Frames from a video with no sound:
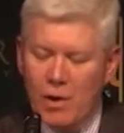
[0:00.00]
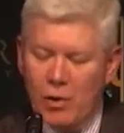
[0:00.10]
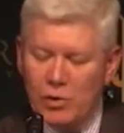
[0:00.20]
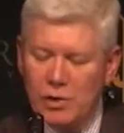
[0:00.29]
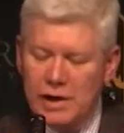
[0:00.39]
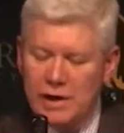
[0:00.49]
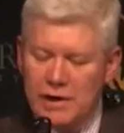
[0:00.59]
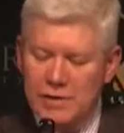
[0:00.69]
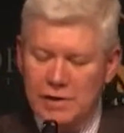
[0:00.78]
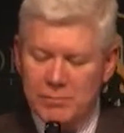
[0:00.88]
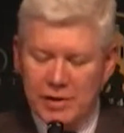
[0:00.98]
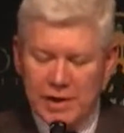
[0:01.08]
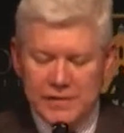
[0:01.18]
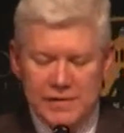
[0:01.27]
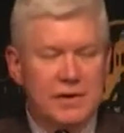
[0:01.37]
only in the
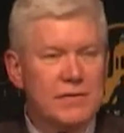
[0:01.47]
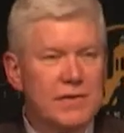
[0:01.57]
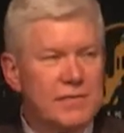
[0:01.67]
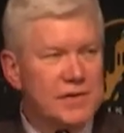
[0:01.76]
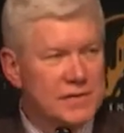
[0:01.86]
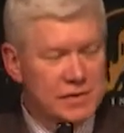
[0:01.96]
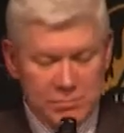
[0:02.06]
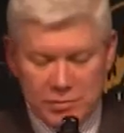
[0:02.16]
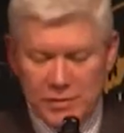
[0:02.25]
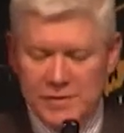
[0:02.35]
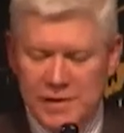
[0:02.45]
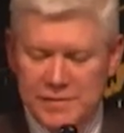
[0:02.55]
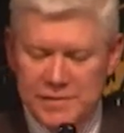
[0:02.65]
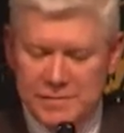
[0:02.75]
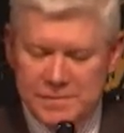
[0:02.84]
complexity of their physical
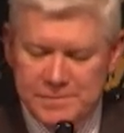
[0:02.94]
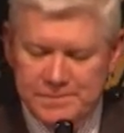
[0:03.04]
processes.